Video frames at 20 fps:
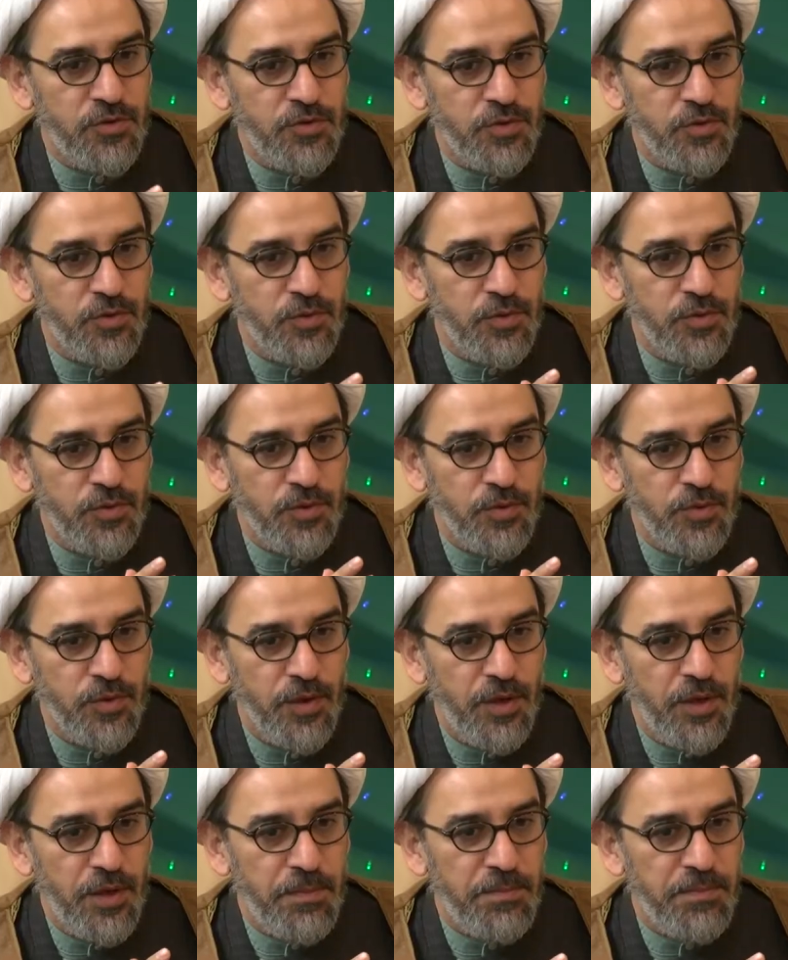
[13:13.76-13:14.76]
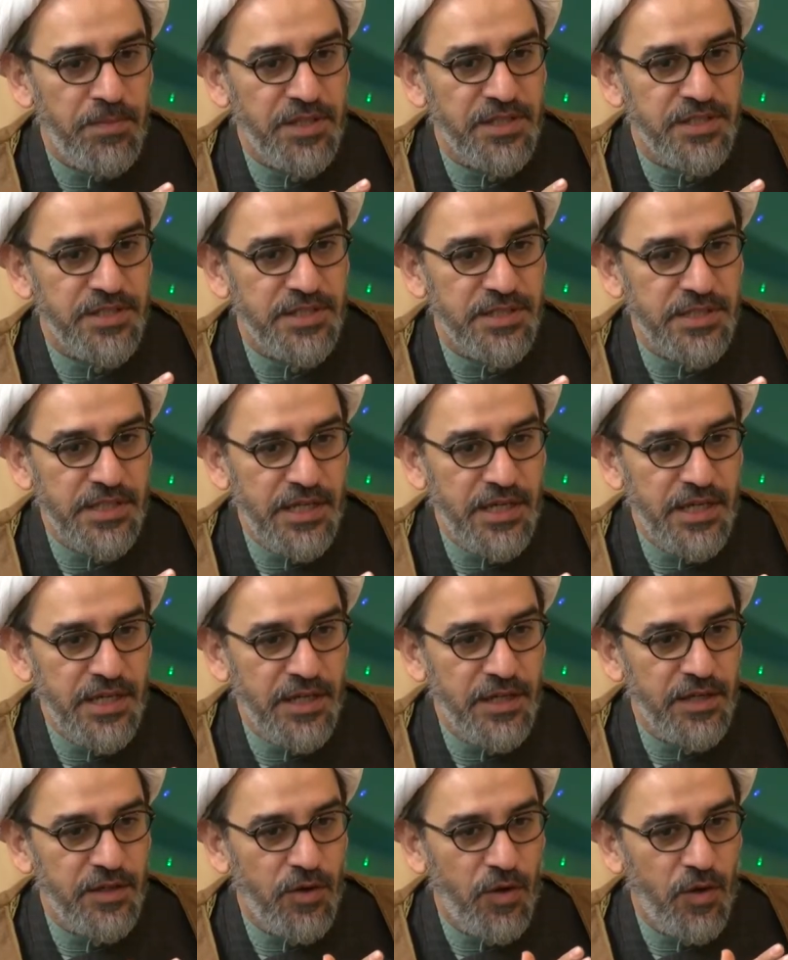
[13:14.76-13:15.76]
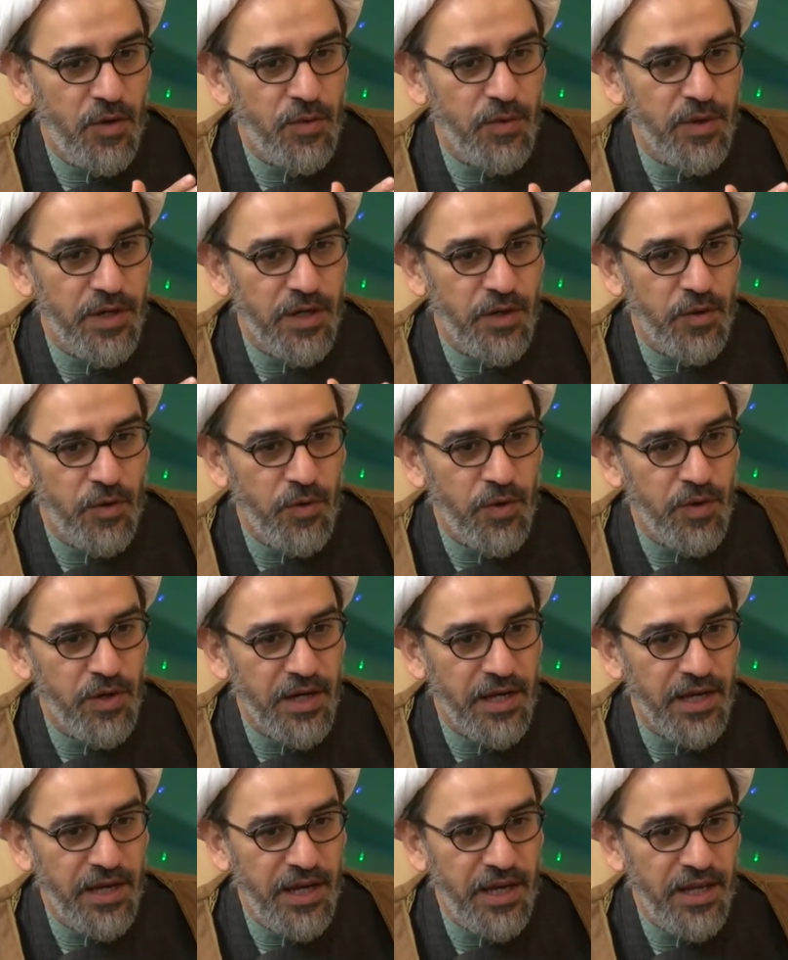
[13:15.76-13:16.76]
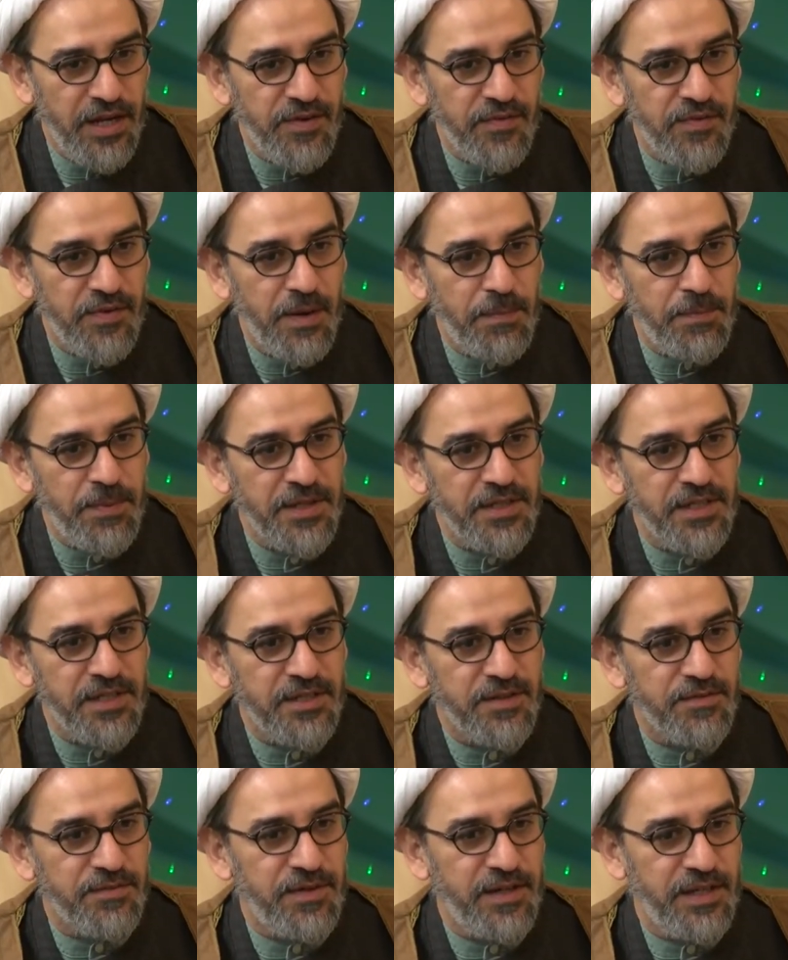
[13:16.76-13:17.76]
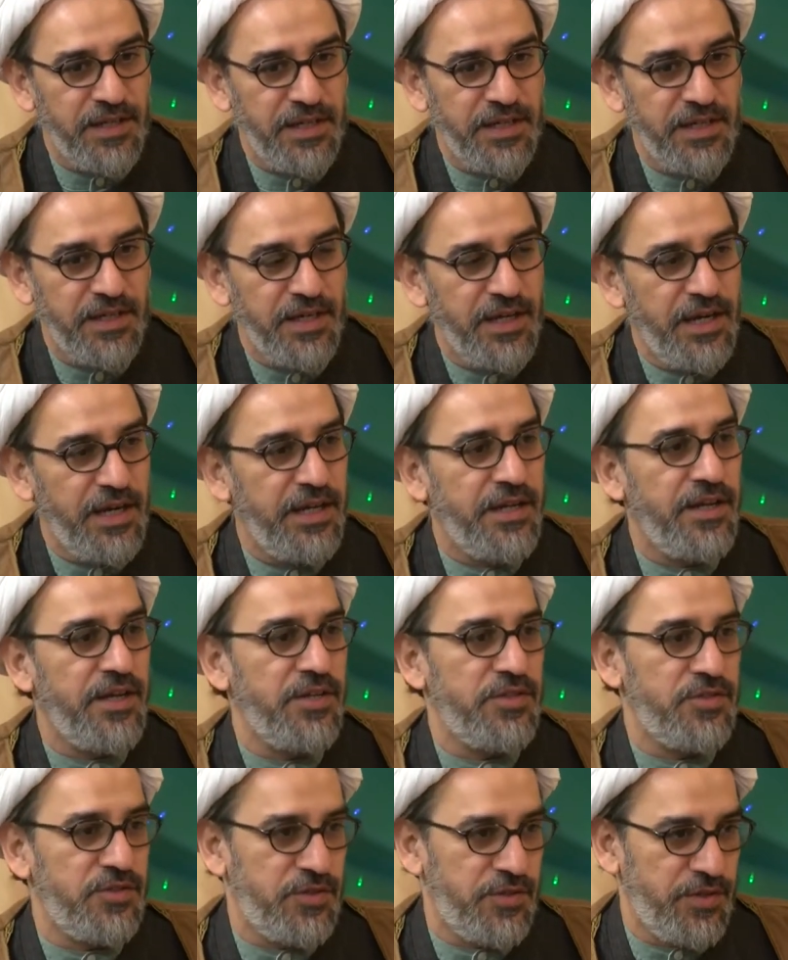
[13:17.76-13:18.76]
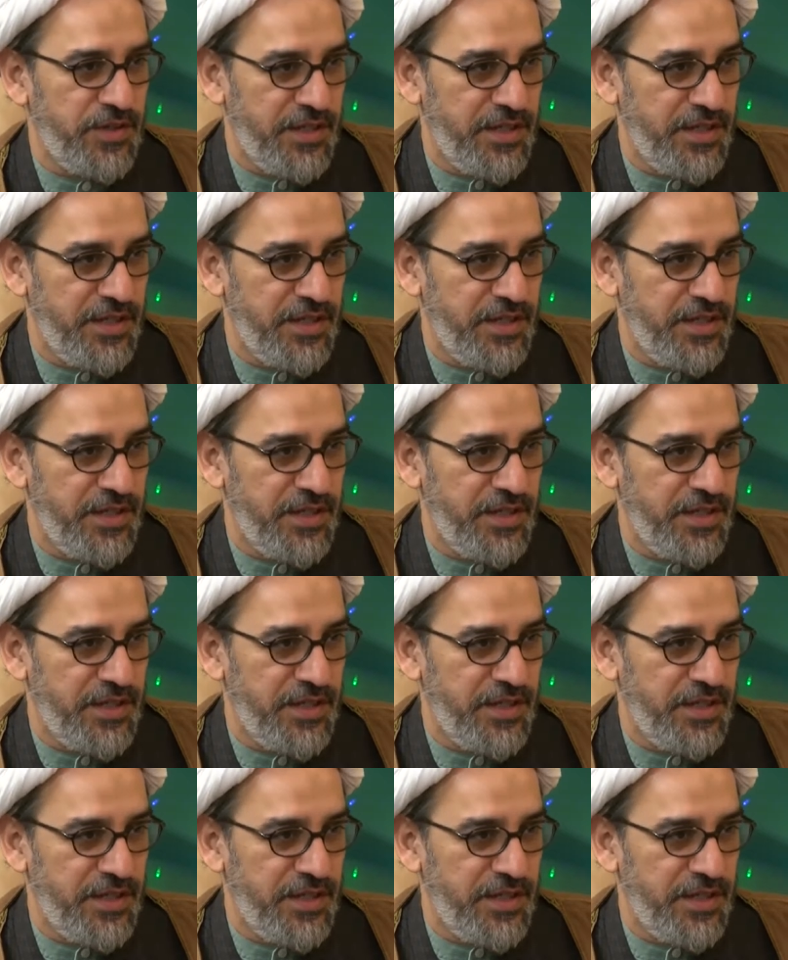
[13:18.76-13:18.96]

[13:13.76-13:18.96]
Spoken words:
to be seen over and over again, repetitively in history.